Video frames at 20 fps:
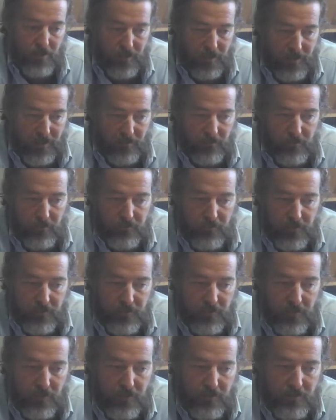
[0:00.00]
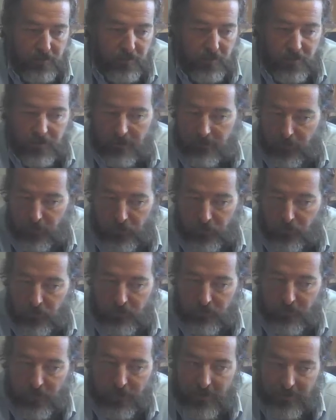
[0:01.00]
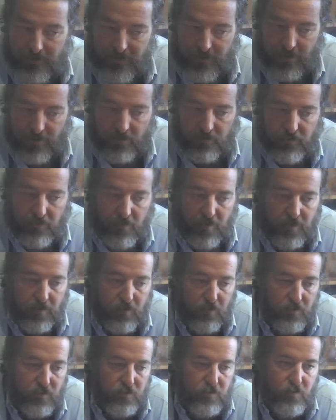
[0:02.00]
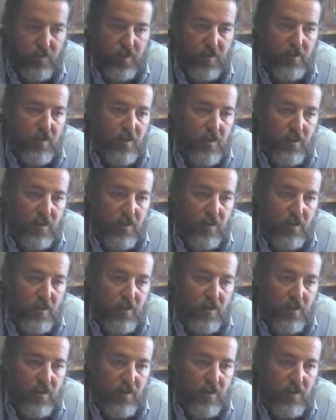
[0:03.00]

Half of it is produced by itself and goes straight